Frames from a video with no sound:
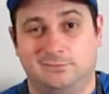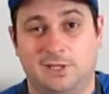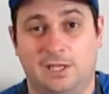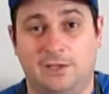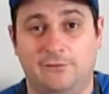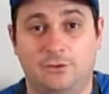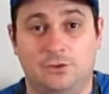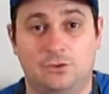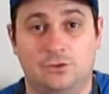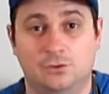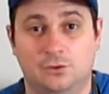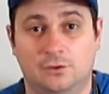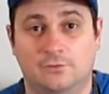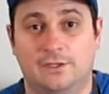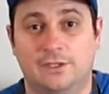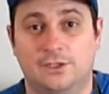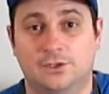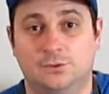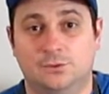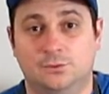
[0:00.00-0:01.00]
heavy tool
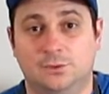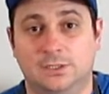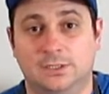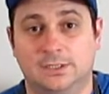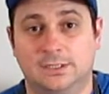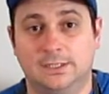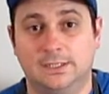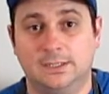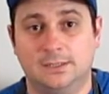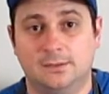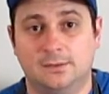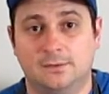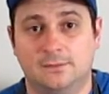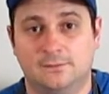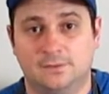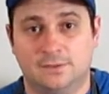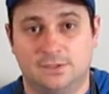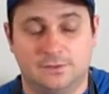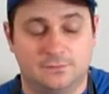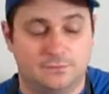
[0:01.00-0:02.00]
that you will need.
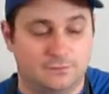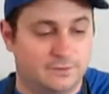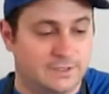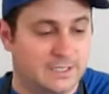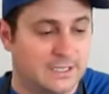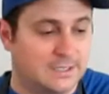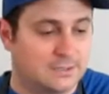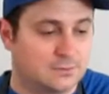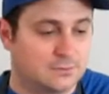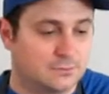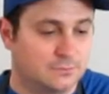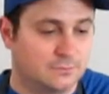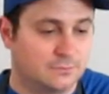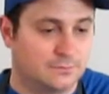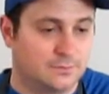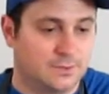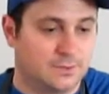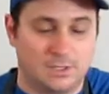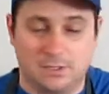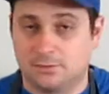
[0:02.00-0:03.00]
This is for the cut
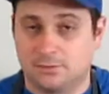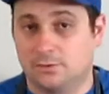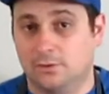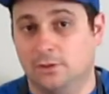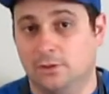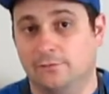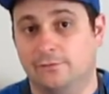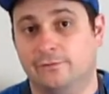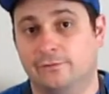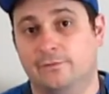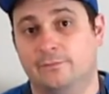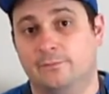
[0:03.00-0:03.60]
out of